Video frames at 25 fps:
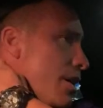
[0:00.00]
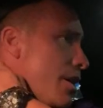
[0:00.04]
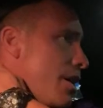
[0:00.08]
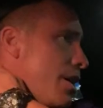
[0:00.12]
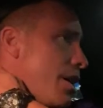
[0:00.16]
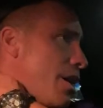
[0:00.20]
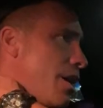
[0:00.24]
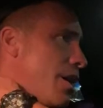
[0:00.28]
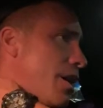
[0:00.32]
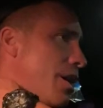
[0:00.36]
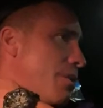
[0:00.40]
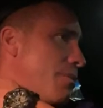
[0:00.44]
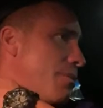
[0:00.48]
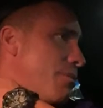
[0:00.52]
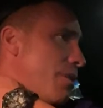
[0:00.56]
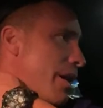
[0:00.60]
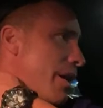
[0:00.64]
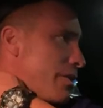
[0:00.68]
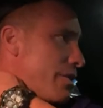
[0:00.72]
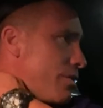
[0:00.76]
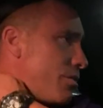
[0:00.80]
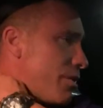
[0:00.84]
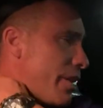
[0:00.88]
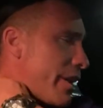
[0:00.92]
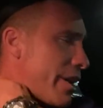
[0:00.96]
I
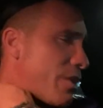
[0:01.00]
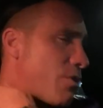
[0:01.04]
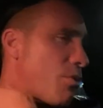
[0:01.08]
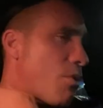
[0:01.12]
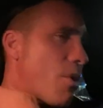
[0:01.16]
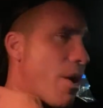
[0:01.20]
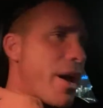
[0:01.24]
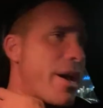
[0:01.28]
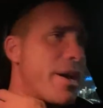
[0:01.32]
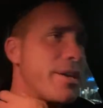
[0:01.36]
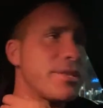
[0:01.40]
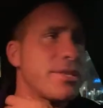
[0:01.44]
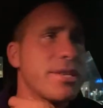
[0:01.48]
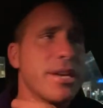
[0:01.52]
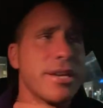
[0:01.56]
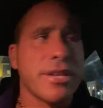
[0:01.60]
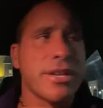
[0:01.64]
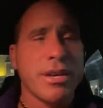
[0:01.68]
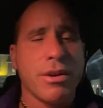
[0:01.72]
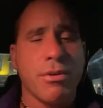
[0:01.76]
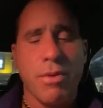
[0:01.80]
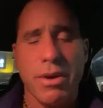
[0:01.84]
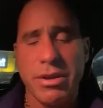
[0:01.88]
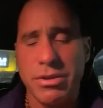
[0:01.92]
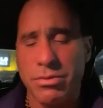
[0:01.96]
do like Quez. I
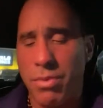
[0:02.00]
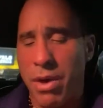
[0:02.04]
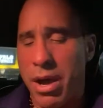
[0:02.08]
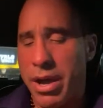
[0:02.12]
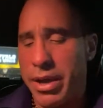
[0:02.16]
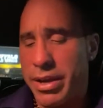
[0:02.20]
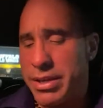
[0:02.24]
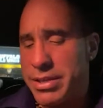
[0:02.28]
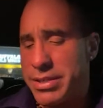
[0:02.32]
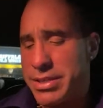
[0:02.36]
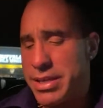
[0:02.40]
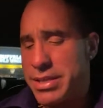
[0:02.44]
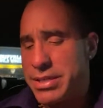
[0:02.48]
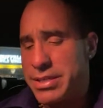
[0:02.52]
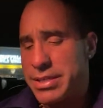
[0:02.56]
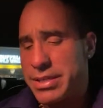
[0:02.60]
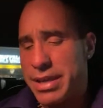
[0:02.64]
think Quez Watkins has